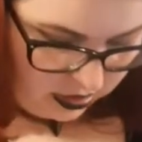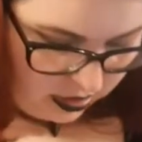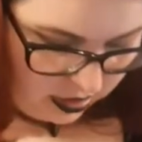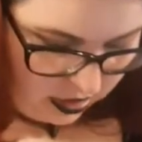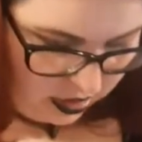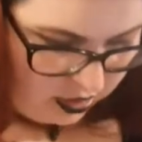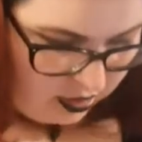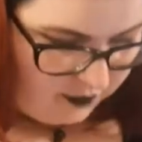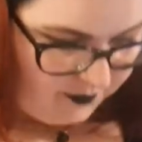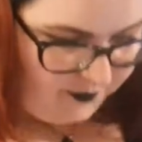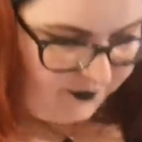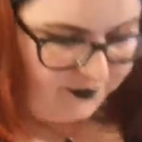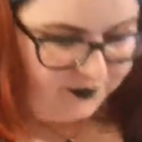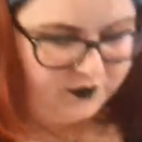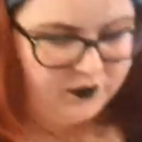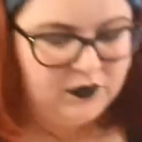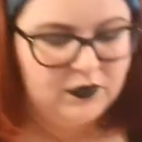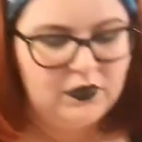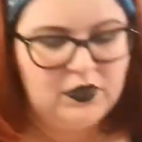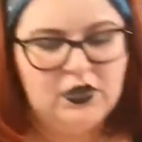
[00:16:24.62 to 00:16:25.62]
And
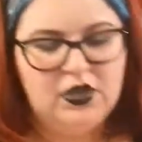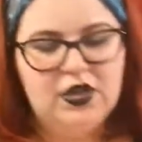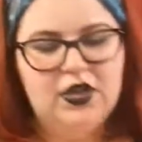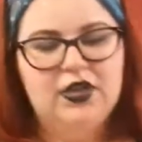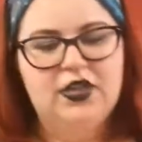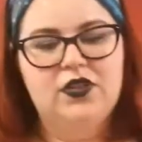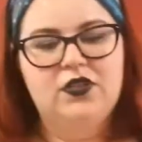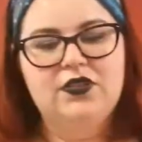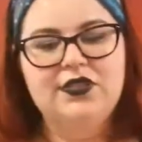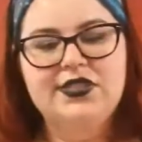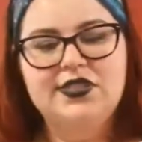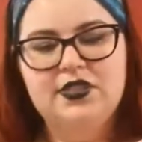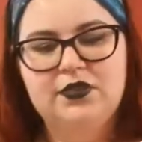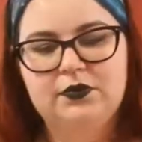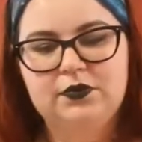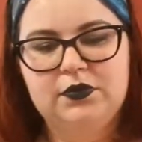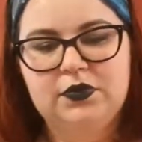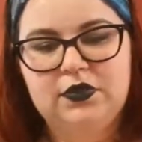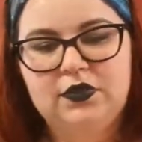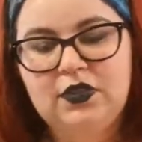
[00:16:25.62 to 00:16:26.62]
I got
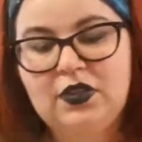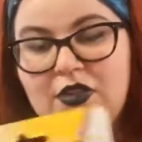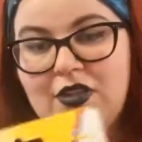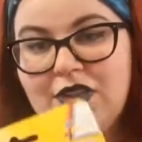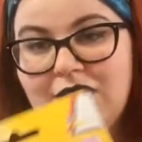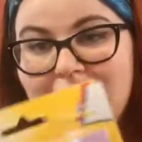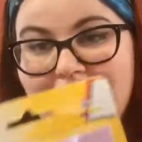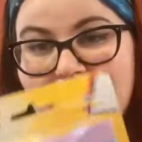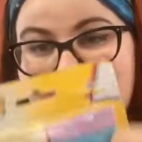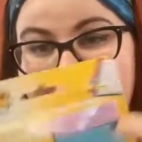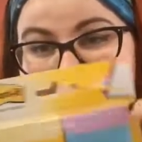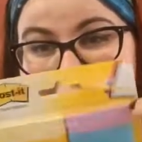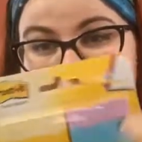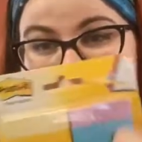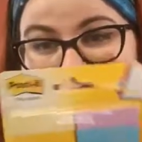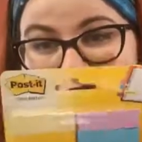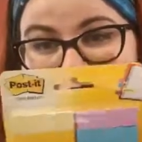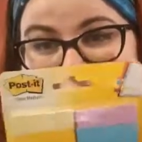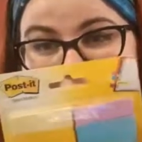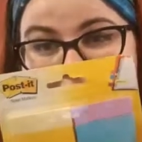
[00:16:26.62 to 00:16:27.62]
some of
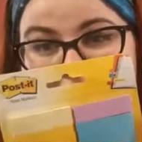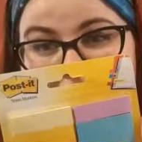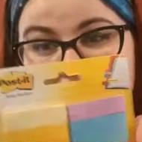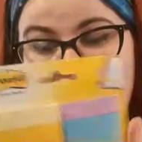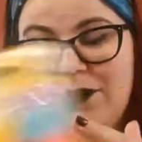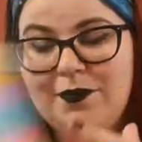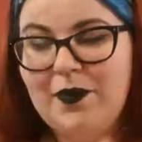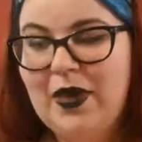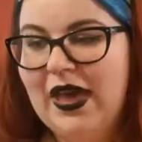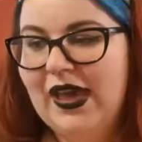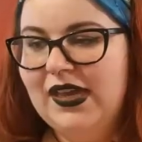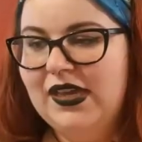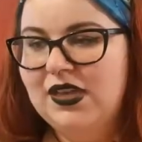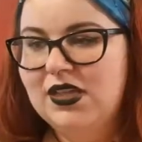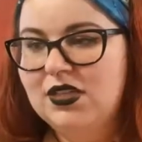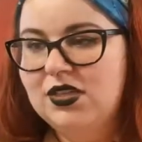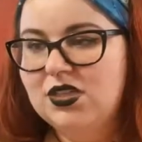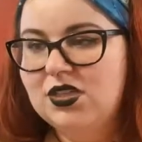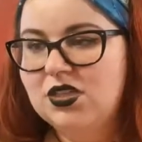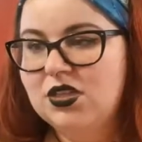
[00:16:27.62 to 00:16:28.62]
these
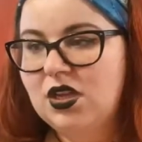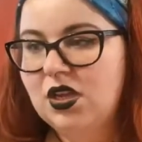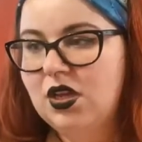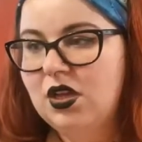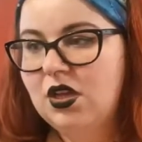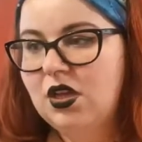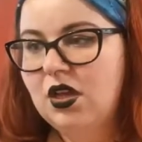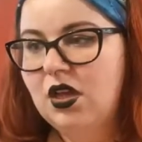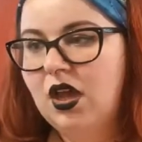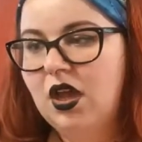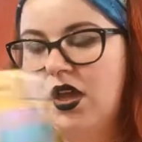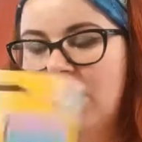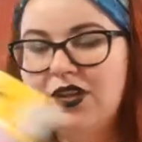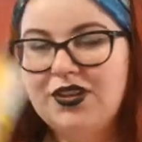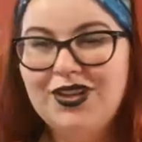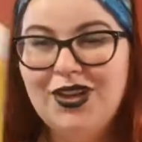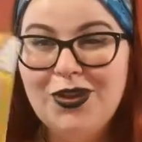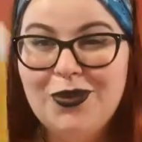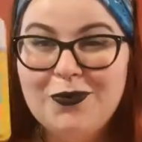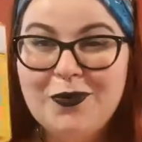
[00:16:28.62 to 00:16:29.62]
page
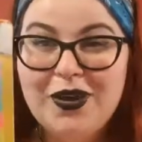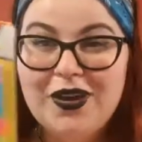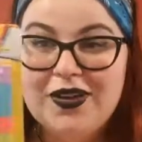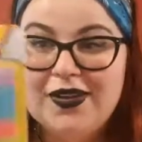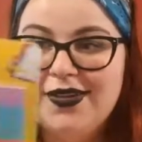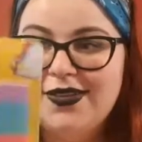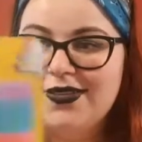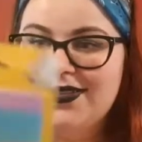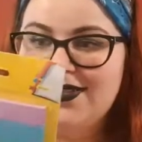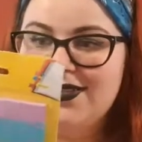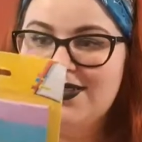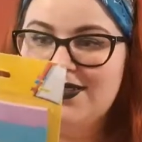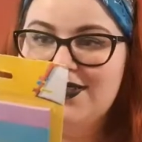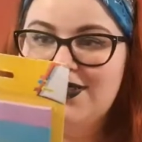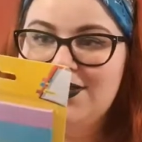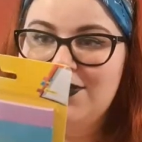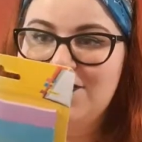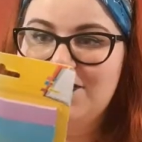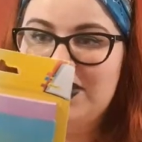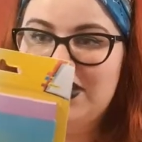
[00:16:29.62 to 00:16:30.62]
note markers,
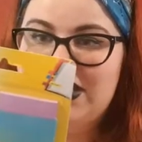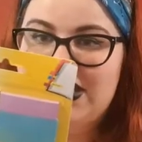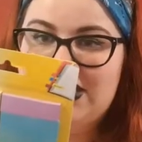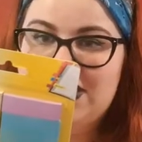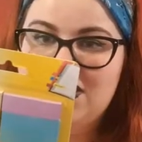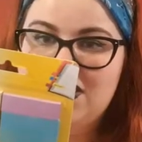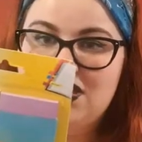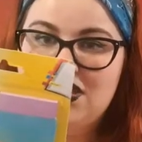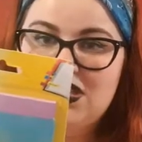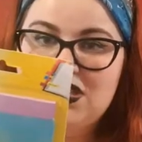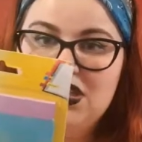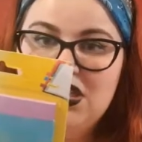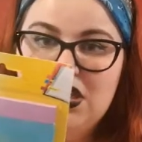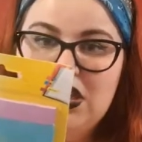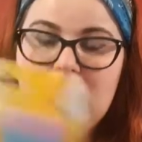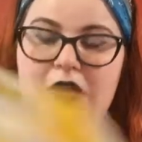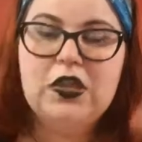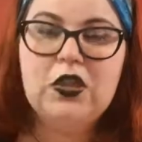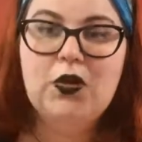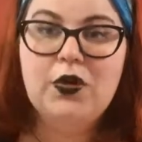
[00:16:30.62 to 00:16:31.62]
because,
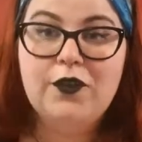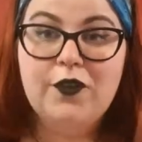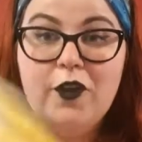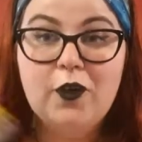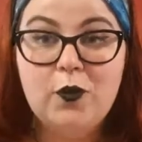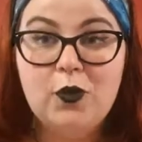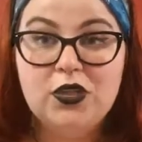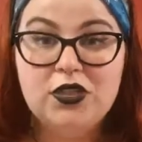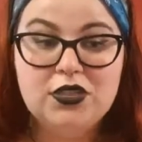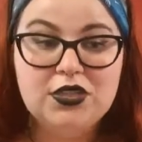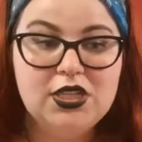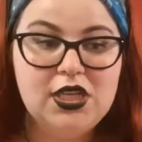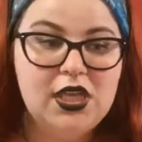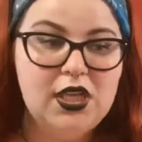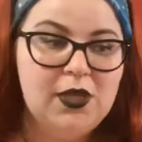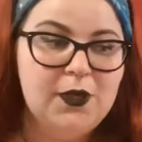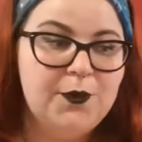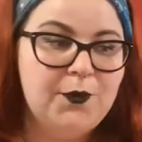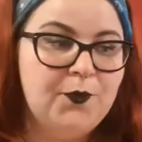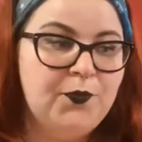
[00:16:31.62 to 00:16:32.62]
you know, if I want
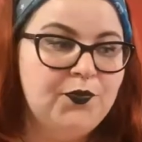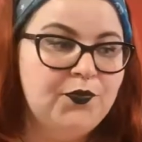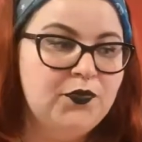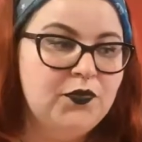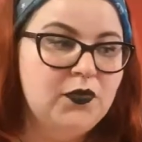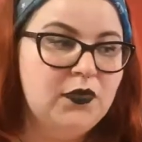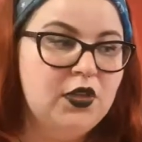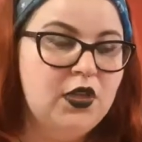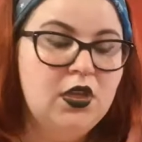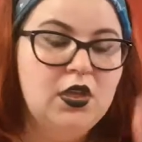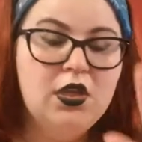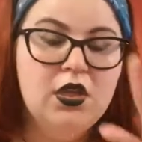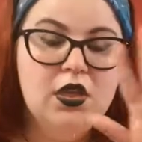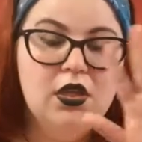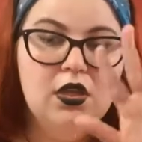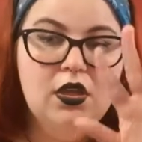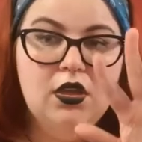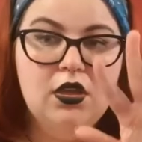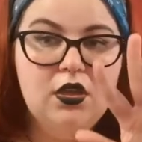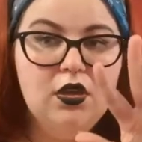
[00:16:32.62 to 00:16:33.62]
to,
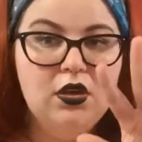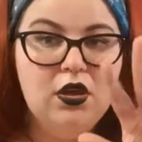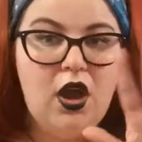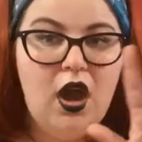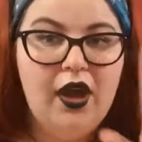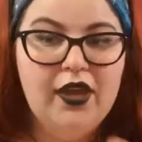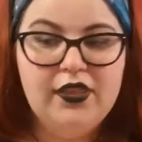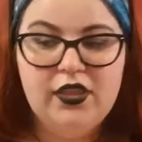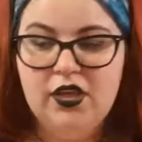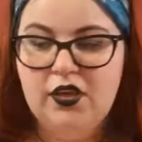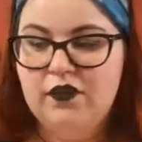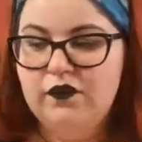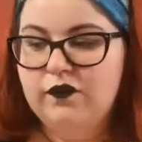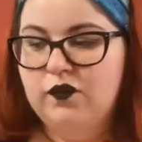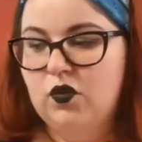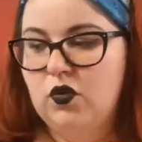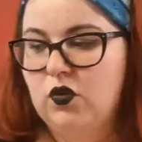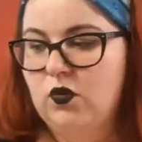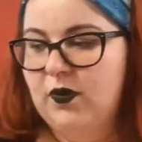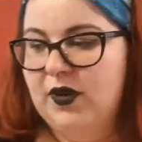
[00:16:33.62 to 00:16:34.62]
either
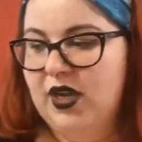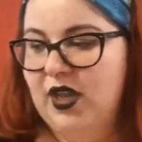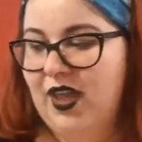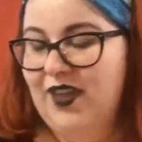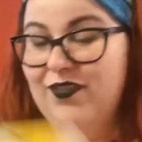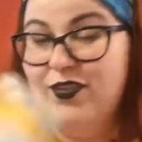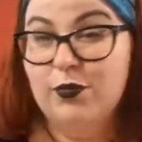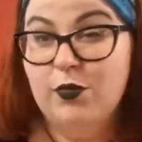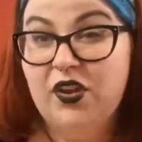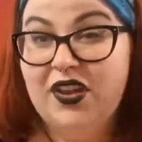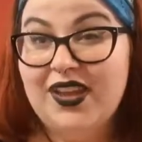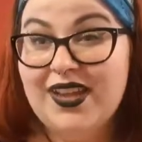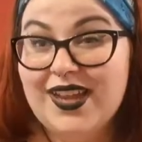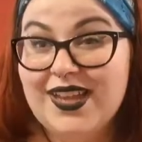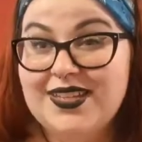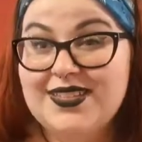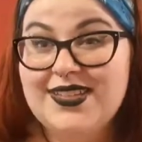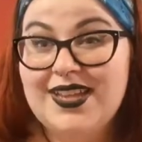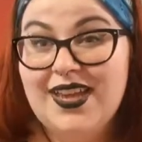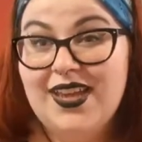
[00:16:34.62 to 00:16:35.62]
for when, if I'm writing an
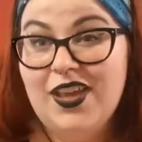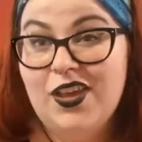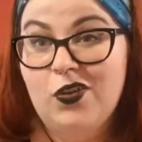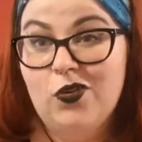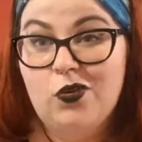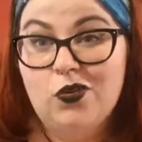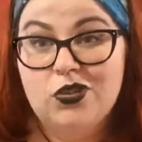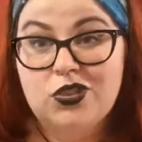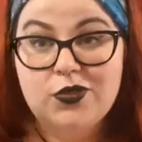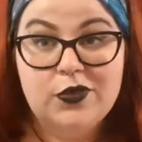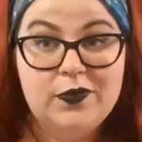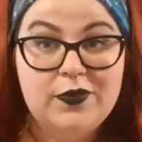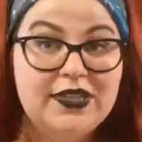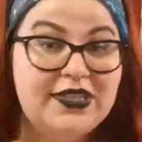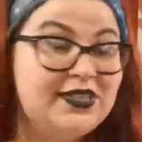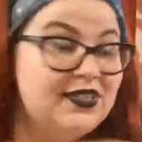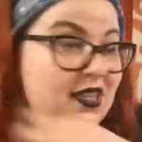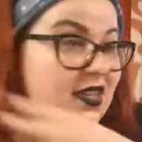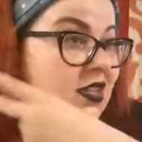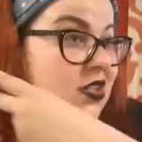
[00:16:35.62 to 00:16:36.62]
essay or doing
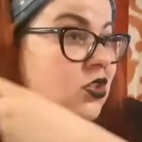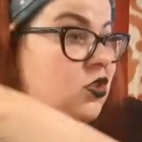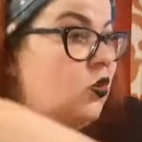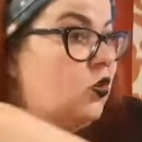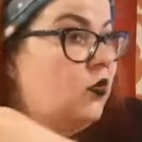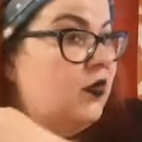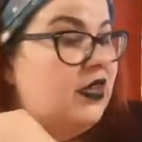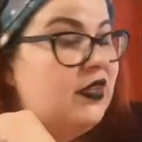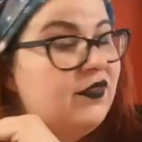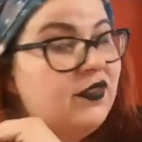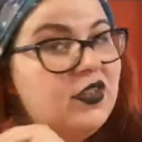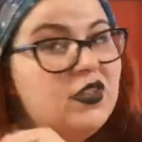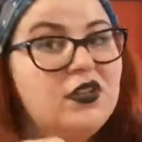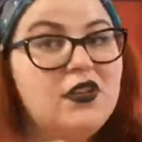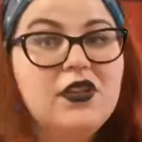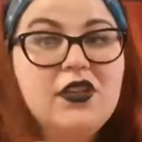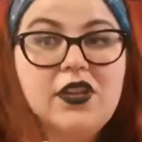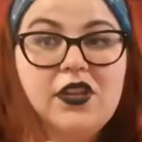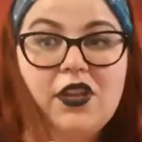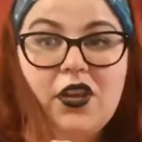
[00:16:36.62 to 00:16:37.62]
research, or
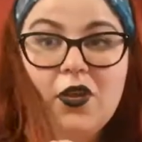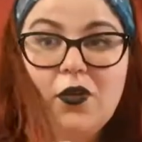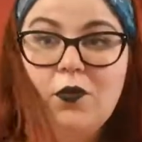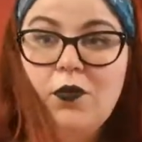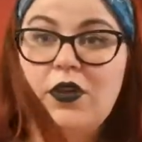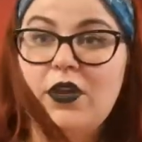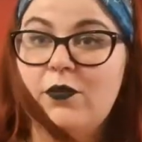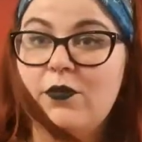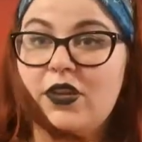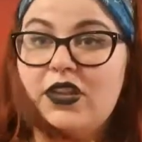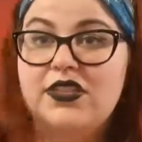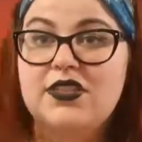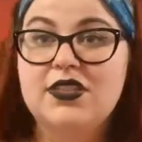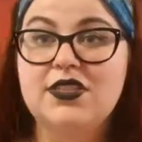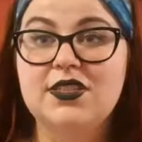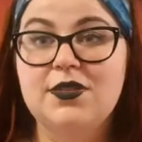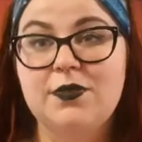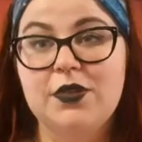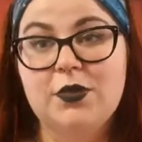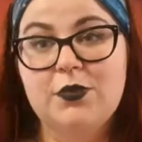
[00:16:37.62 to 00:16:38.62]
even, you know, when I'm reading
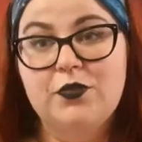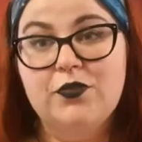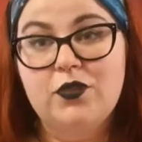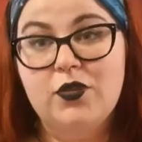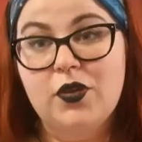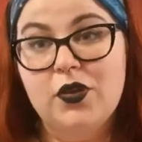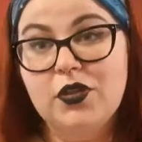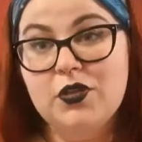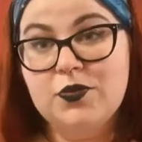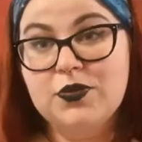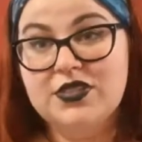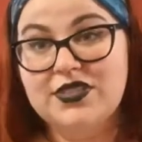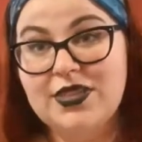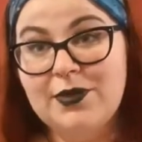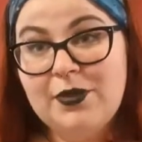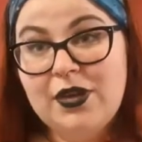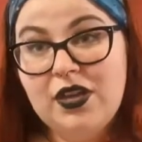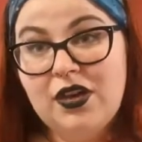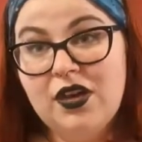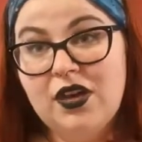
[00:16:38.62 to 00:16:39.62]
something before going to a
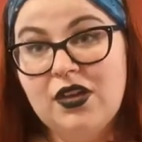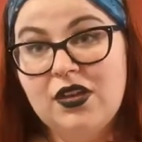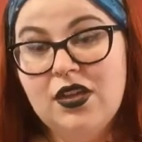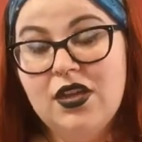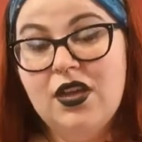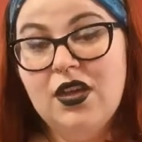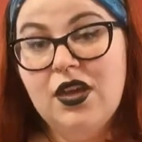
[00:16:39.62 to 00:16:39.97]
seminar,